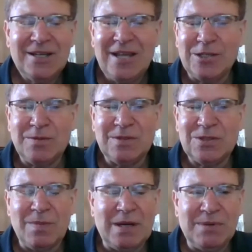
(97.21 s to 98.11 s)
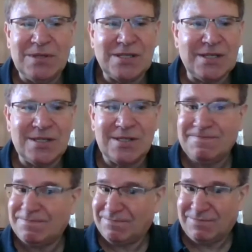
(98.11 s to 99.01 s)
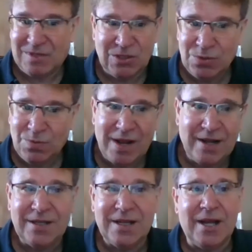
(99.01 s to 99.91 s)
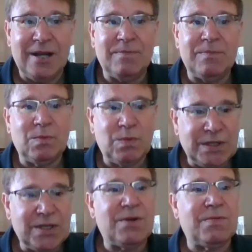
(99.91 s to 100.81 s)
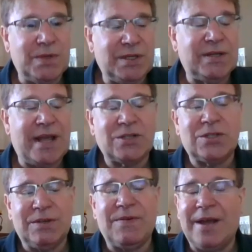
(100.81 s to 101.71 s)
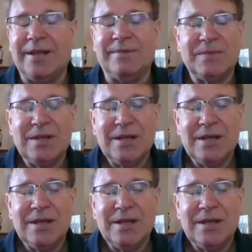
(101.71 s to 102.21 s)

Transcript: As so many businesses didn't do well, um, we did we did actually fine.